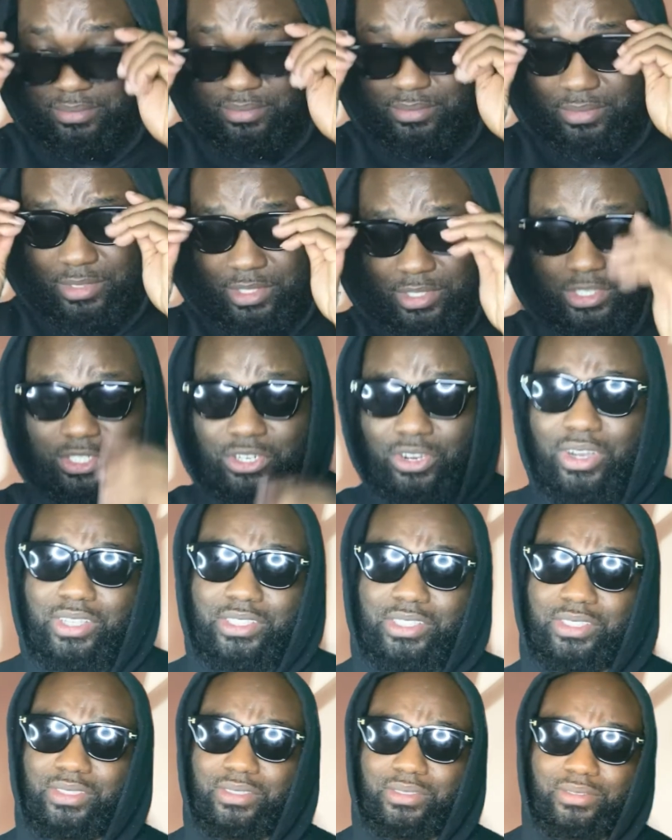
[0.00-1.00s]
It's in
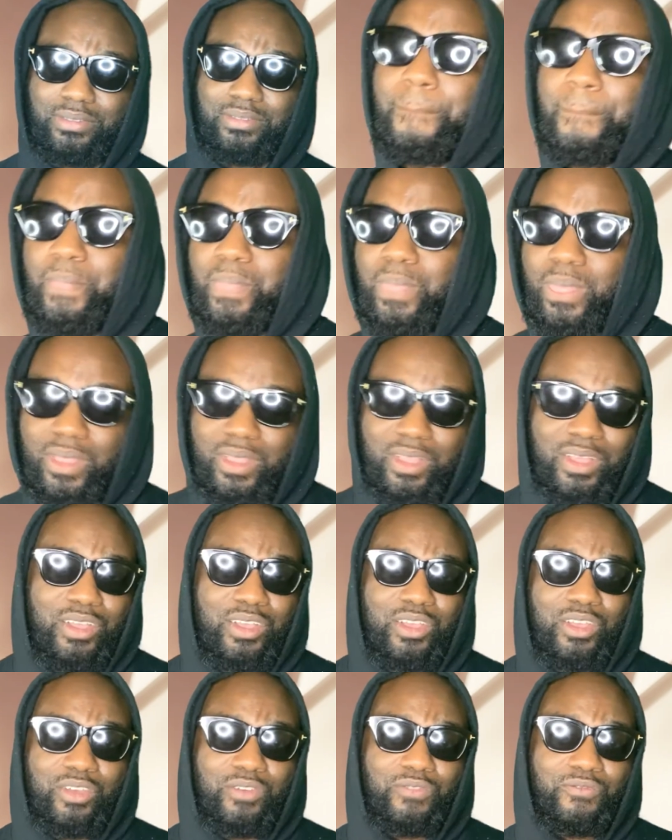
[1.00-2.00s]
Georgia.
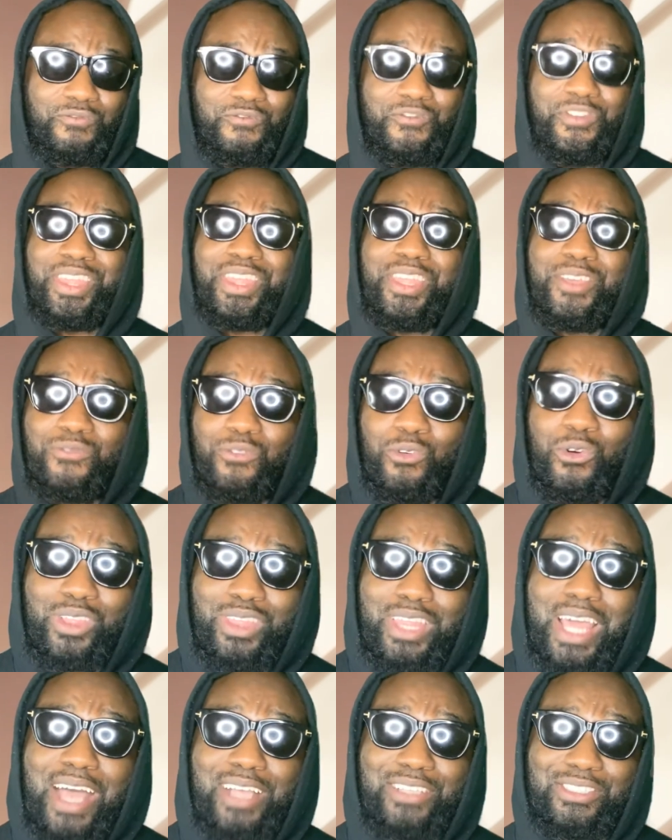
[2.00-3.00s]

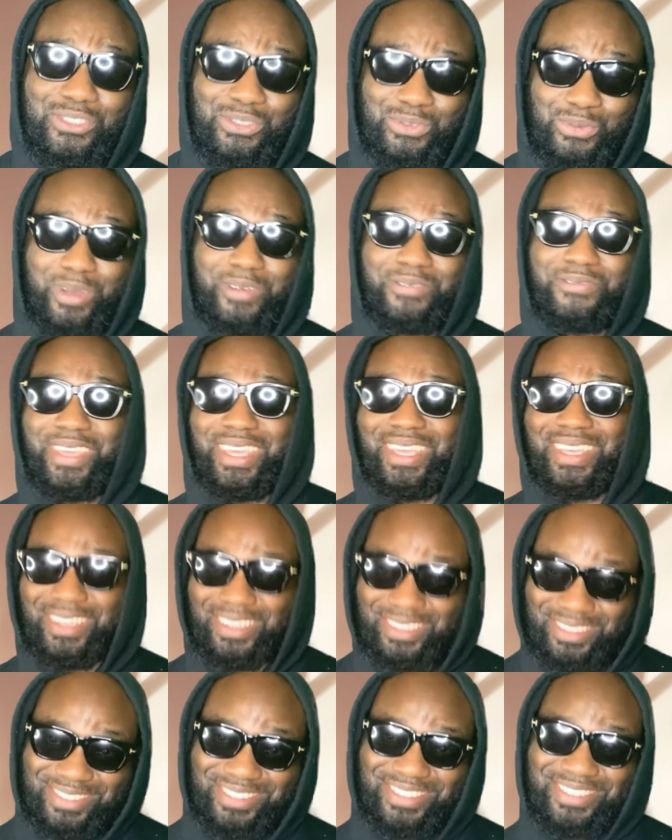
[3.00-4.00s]
54,000 square
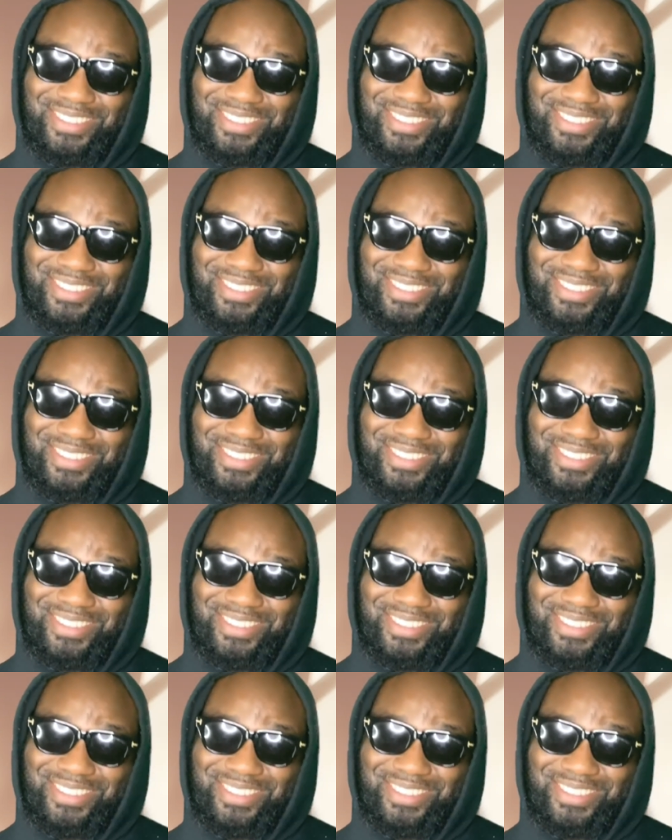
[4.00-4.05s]
feet.